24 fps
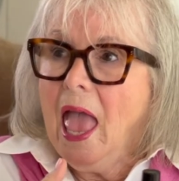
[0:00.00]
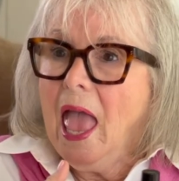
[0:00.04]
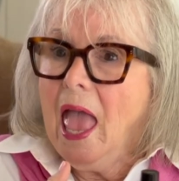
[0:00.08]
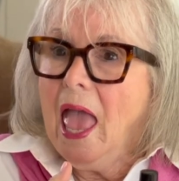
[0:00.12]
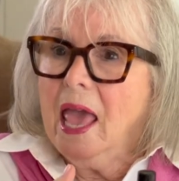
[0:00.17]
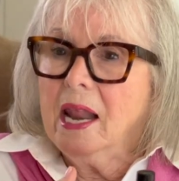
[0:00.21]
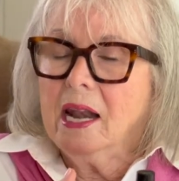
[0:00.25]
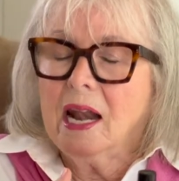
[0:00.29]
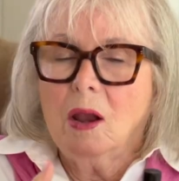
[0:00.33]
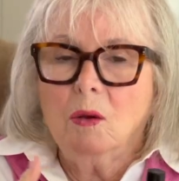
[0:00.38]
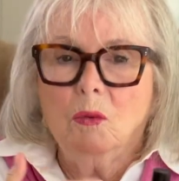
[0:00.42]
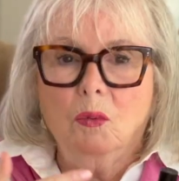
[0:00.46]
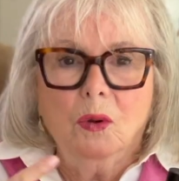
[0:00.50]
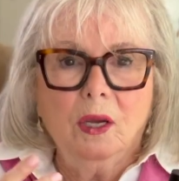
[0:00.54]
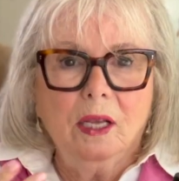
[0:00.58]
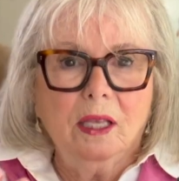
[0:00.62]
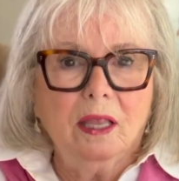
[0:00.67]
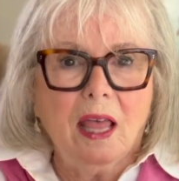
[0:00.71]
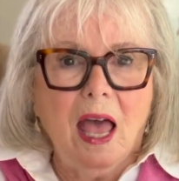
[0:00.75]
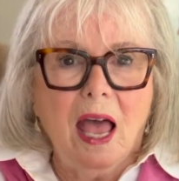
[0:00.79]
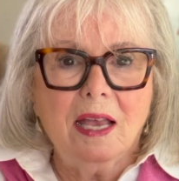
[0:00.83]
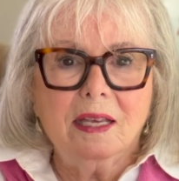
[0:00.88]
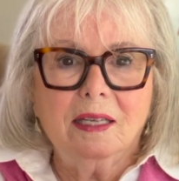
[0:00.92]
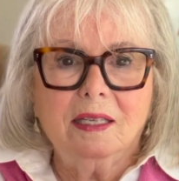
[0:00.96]
And I
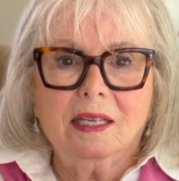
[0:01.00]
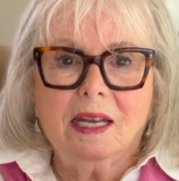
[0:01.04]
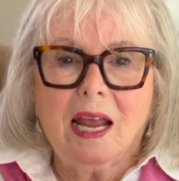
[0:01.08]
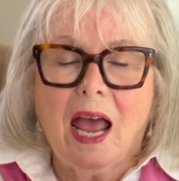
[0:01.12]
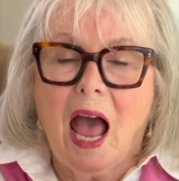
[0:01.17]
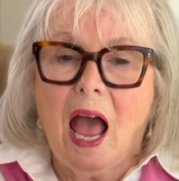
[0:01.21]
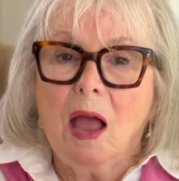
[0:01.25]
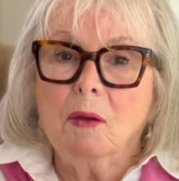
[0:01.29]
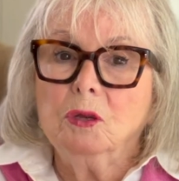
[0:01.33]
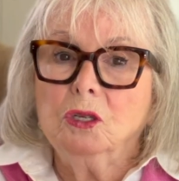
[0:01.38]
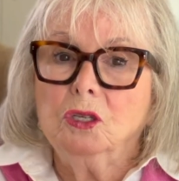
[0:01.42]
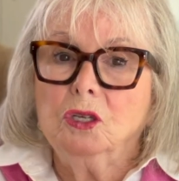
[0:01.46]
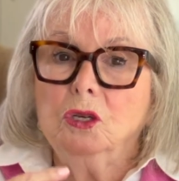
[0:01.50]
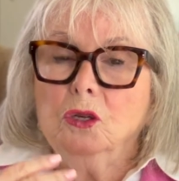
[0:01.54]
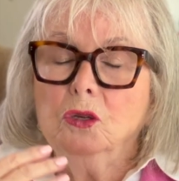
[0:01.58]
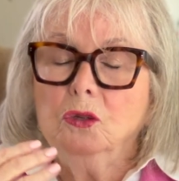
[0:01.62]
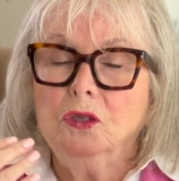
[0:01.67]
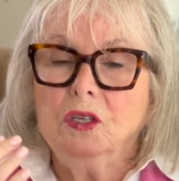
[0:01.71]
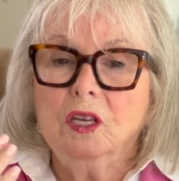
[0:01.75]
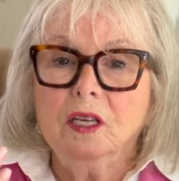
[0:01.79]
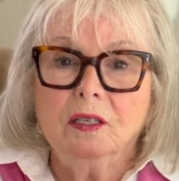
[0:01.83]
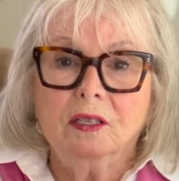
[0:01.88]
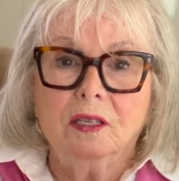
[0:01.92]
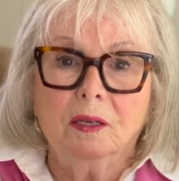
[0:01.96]
realized I was
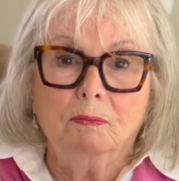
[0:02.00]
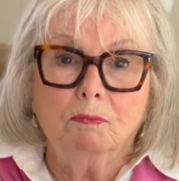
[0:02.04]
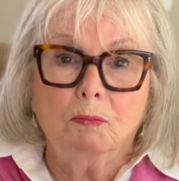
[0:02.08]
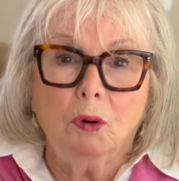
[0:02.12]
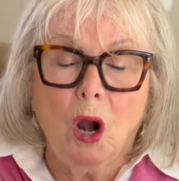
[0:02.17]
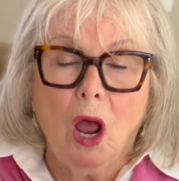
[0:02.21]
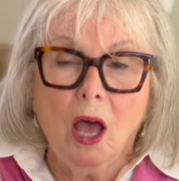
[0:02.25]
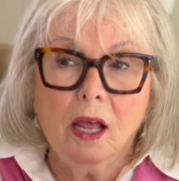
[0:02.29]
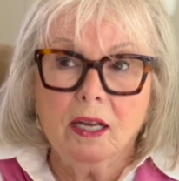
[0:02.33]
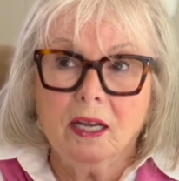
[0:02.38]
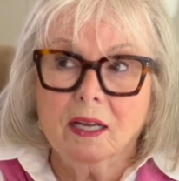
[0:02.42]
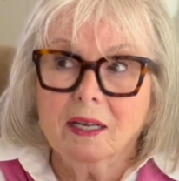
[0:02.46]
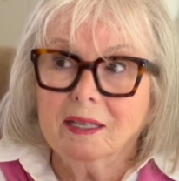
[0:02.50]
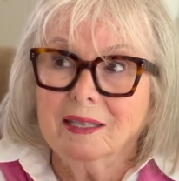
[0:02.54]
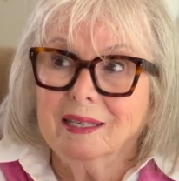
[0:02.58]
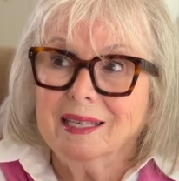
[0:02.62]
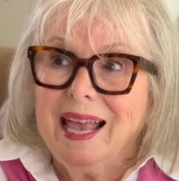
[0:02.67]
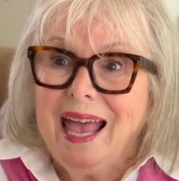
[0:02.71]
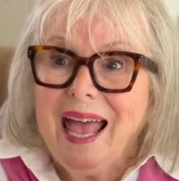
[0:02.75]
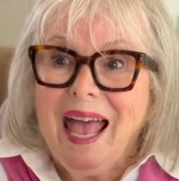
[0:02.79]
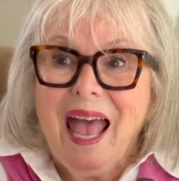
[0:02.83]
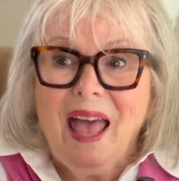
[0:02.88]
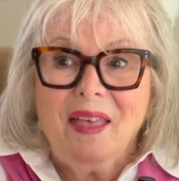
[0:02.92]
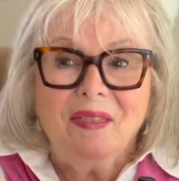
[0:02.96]
using some products
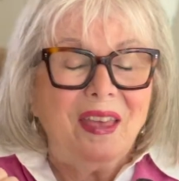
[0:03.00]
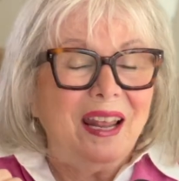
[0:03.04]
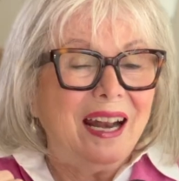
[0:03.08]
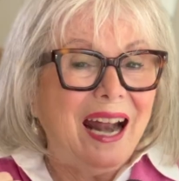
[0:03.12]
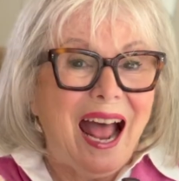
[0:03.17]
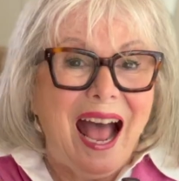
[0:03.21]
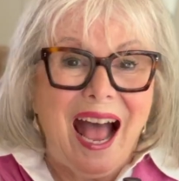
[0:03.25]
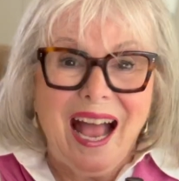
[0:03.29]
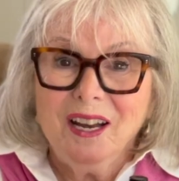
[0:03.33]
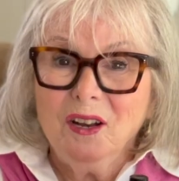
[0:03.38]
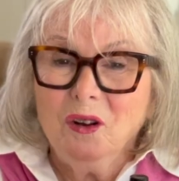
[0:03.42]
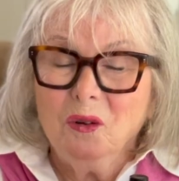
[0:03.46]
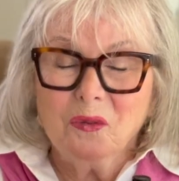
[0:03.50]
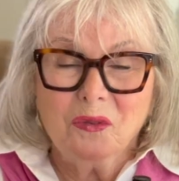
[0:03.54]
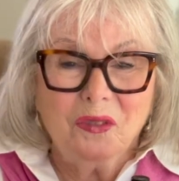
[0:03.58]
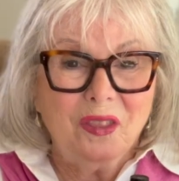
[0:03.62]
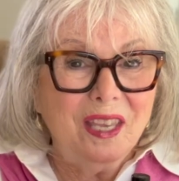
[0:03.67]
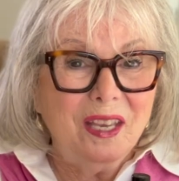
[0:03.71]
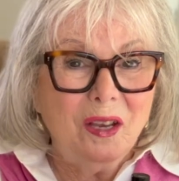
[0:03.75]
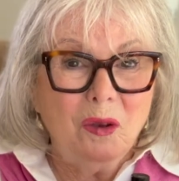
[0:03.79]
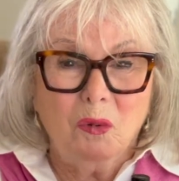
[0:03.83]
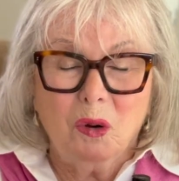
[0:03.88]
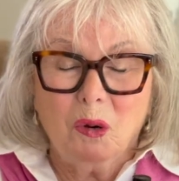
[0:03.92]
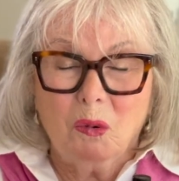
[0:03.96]
that I don't
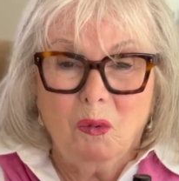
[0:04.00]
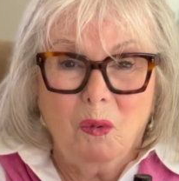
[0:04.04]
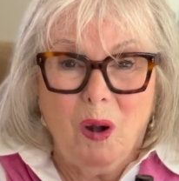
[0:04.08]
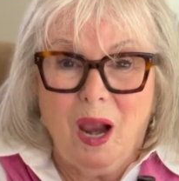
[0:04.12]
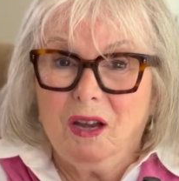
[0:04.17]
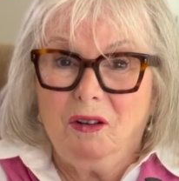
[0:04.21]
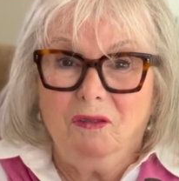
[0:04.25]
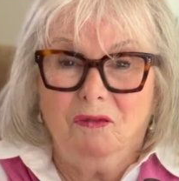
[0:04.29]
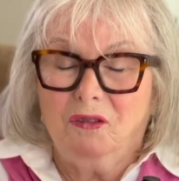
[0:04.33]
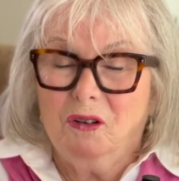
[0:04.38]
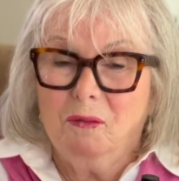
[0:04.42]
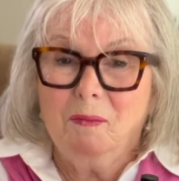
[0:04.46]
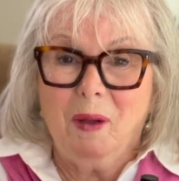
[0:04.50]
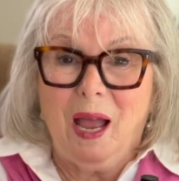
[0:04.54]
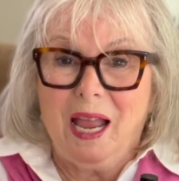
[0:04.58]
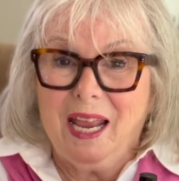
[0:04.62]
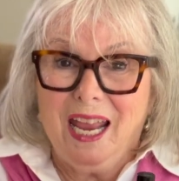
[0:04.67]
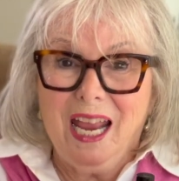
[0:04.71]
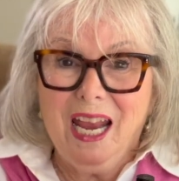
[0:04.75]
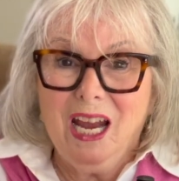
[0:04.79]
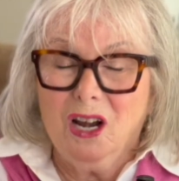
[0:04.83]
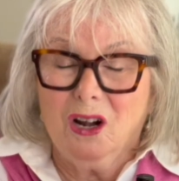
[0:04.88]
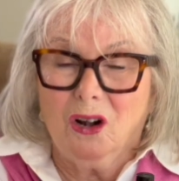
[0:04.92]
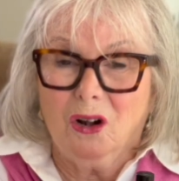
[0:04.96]
think were right for my
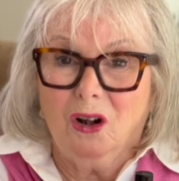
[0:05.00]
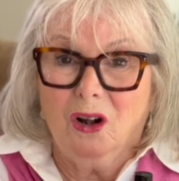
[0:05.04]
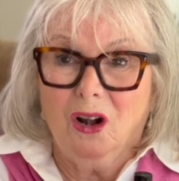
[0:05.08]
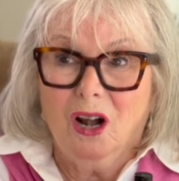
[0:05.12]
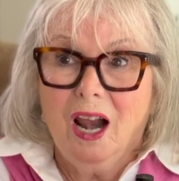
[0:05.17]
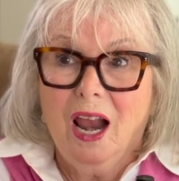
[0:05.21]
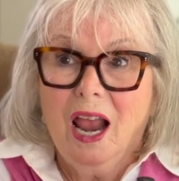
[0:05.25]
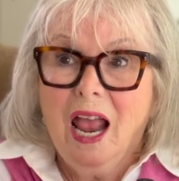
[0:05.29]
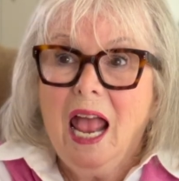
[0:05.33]
hair.